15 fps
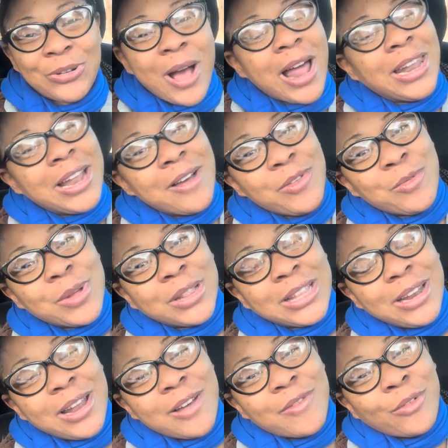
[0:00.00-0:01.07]
I love you with the
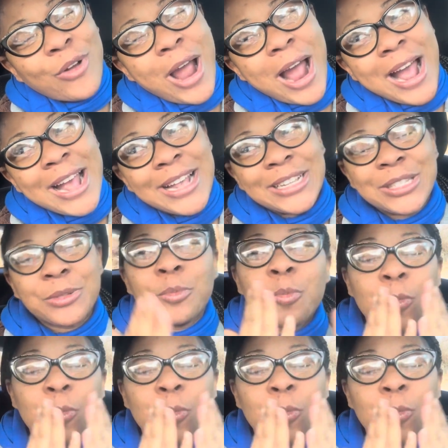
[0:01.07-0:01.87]
love of Christ.